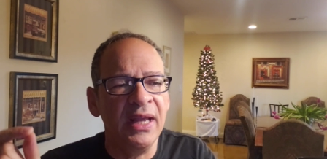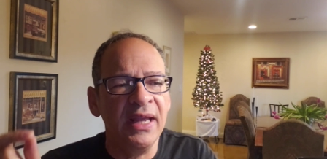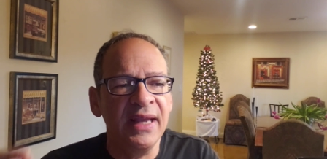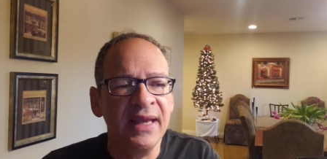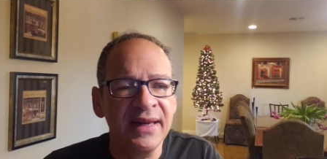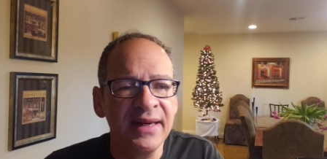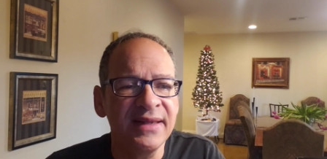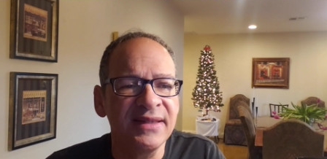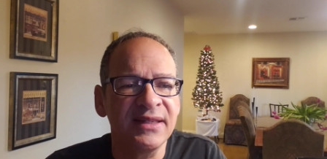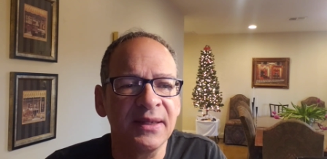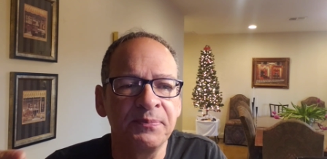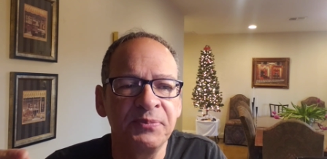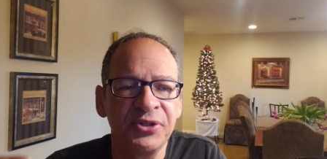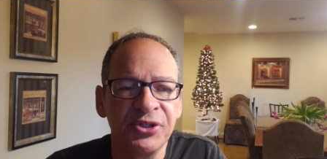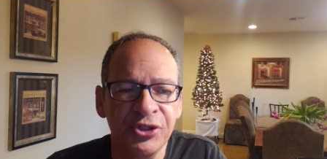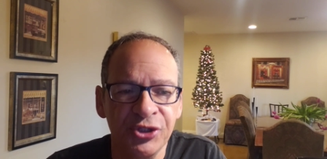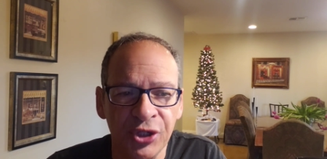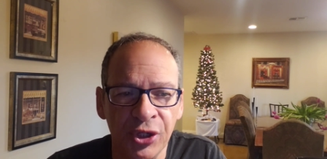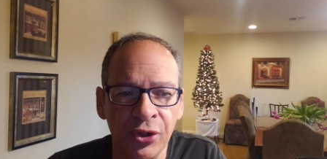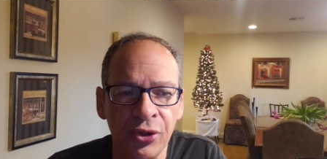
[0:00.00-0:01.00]
It is
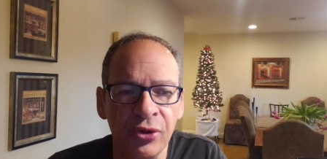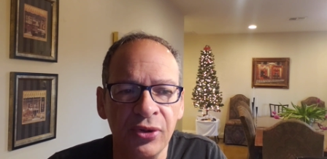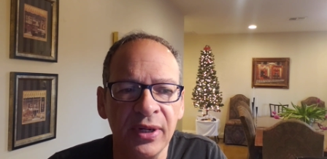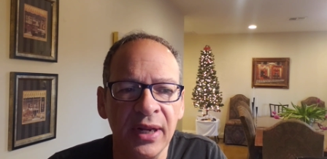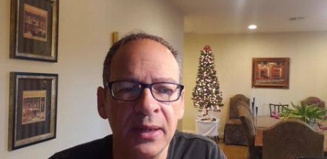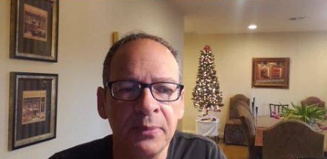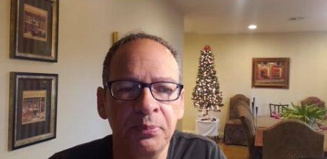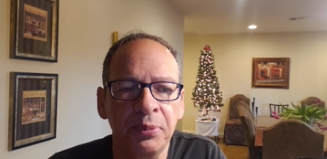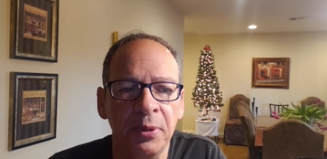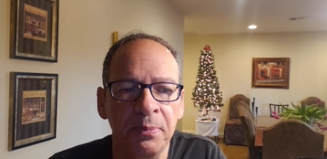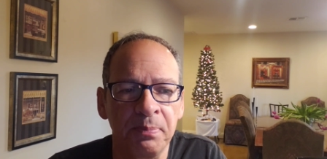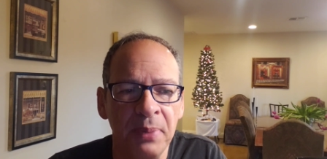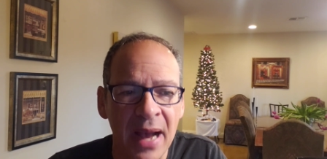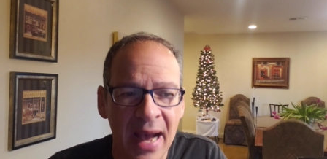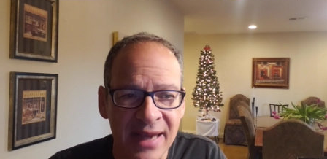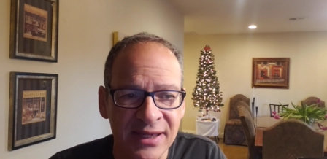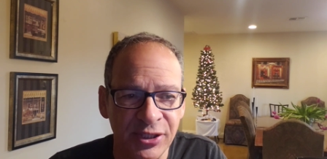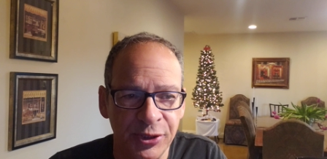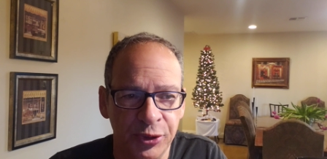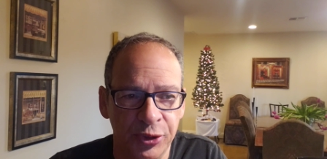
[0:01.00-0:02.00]
absurd and
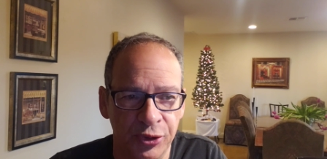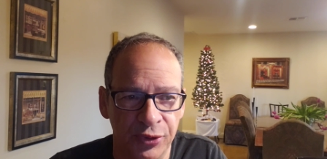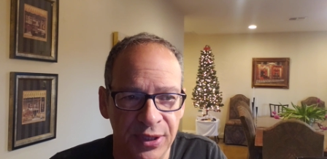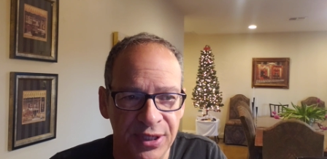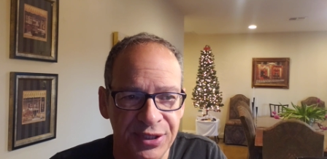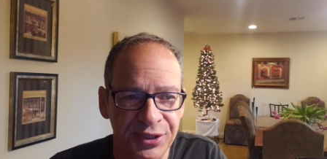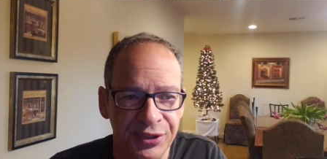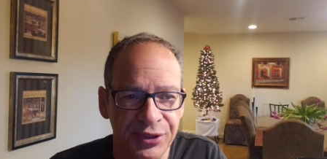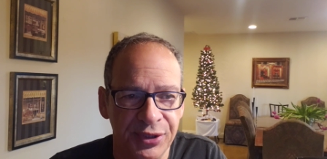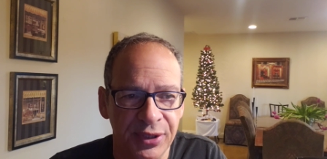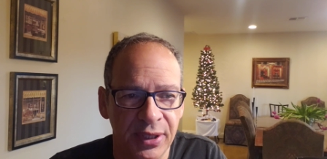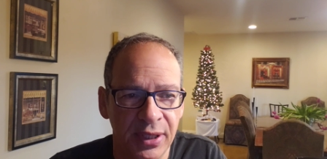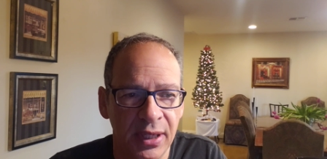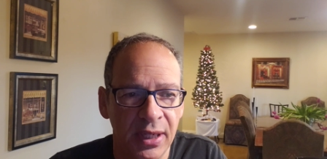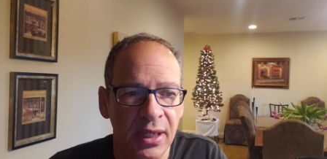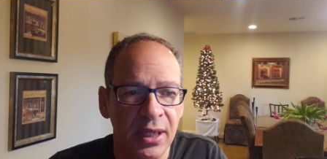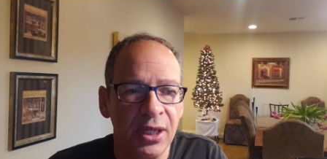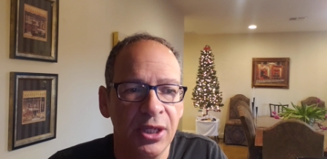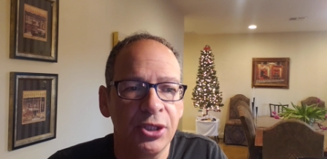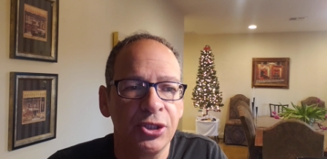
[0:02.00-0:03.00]
preposterous
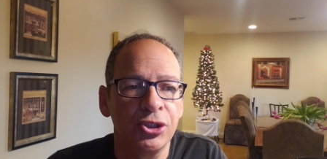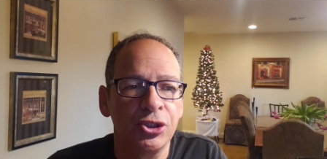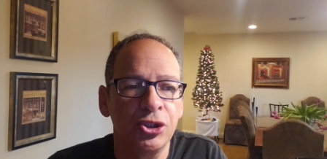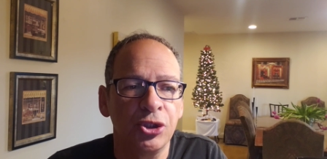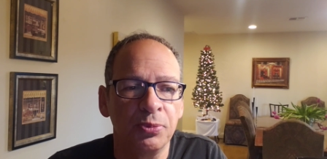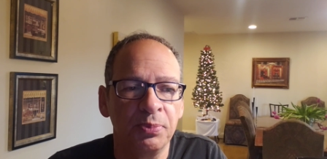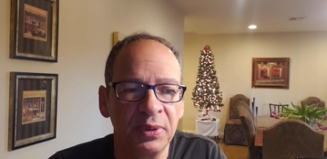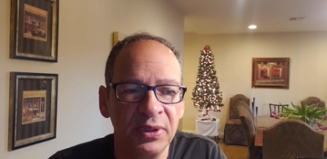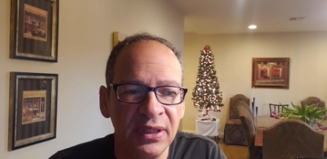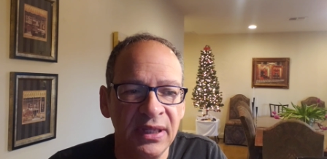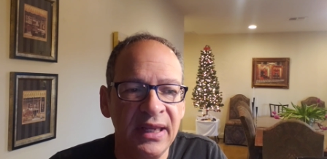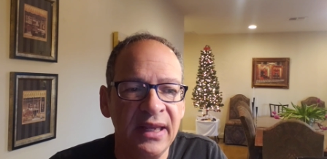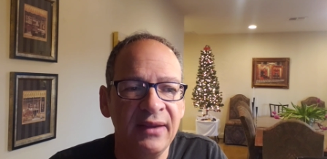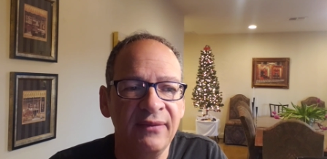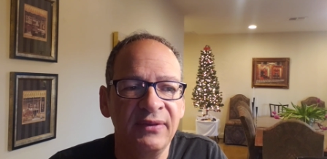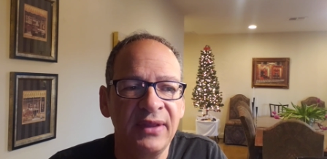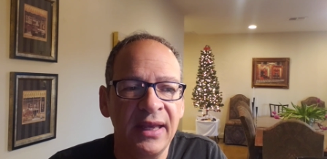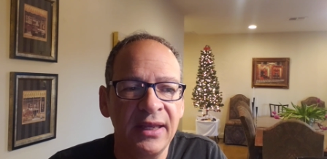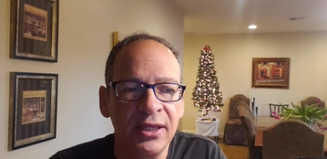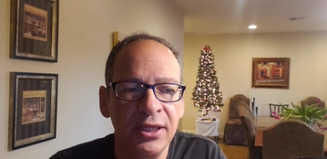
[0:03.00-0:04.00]
to
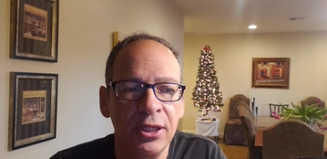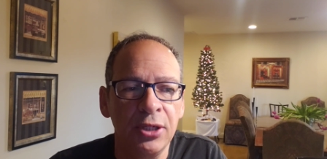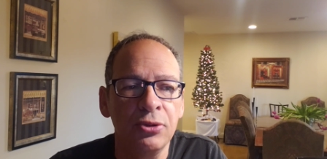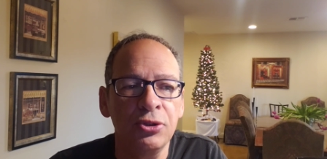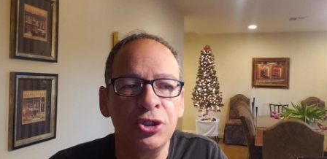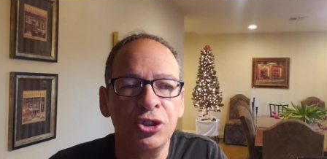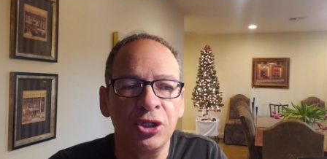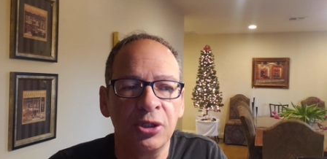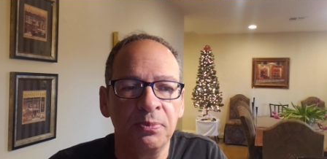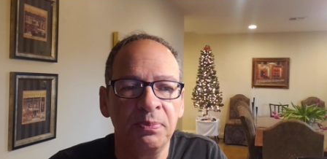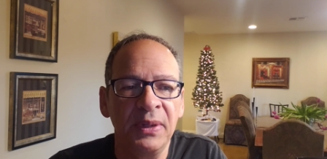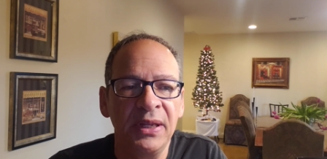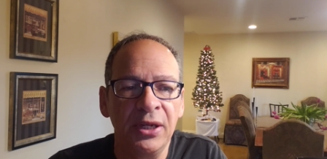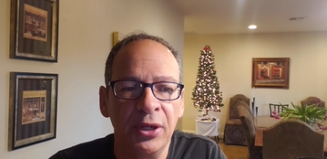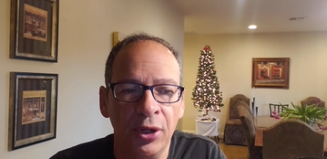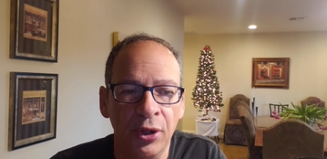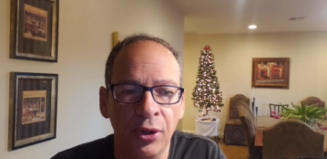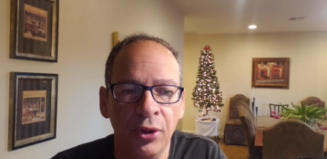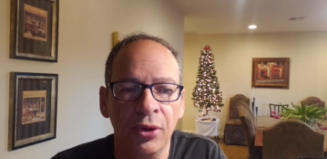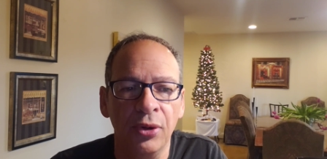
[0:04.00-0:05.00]
believe that you should be
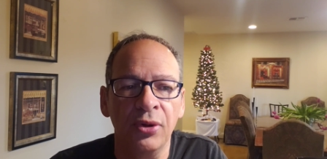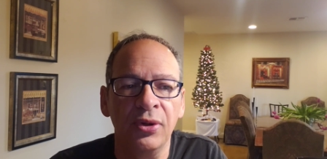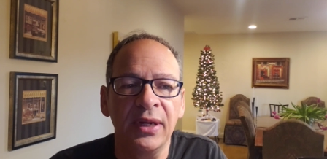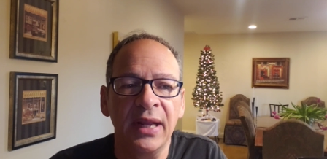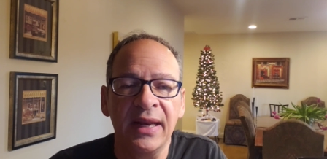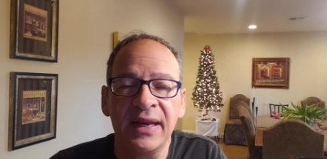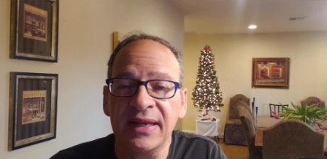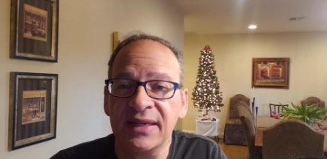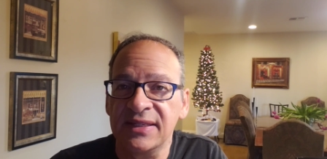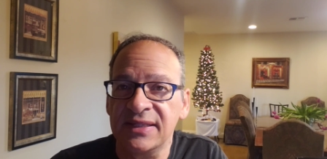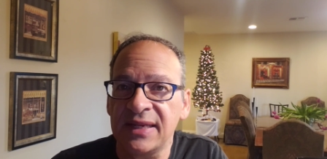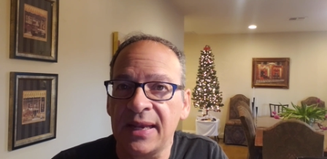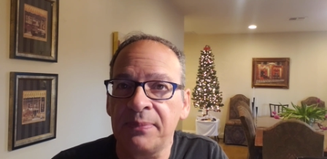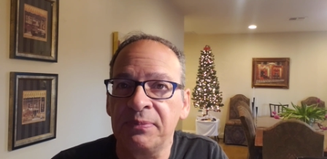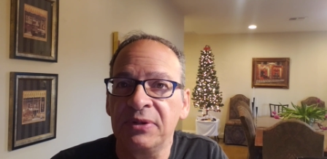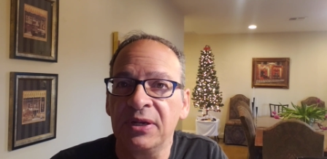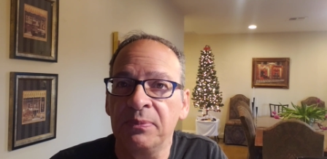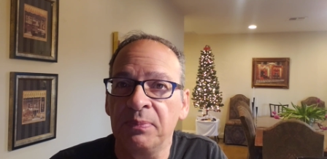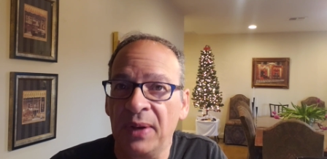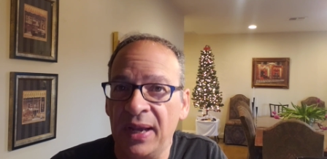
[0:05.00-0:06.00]
heard and
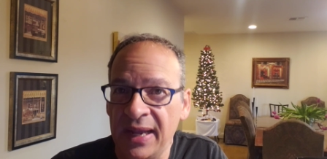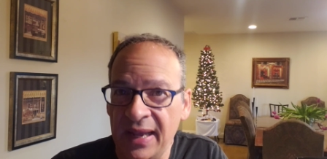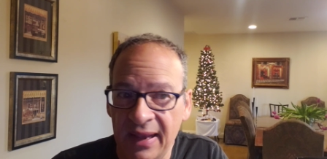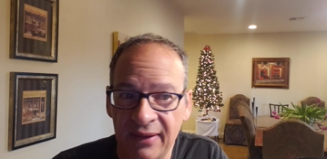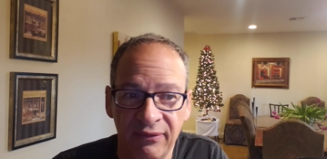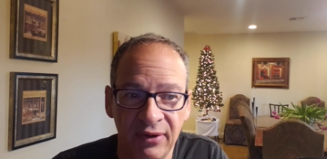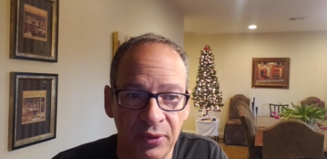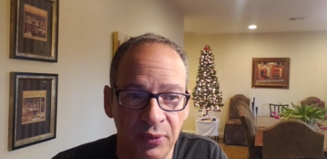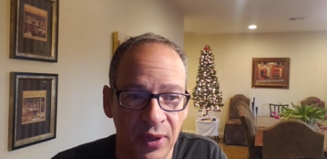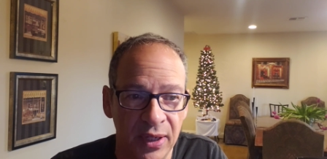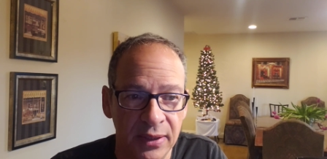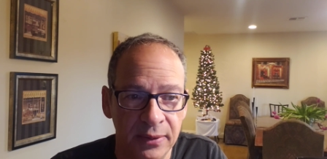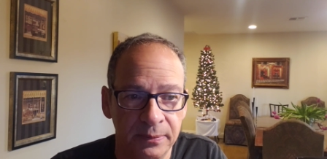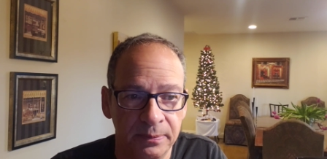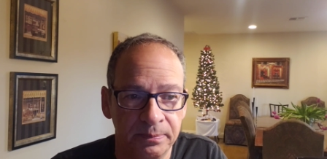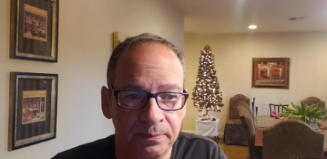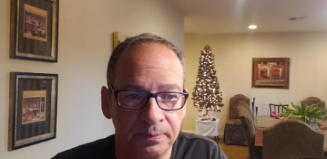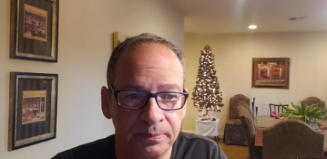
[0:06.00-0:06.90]
accepted by everyone.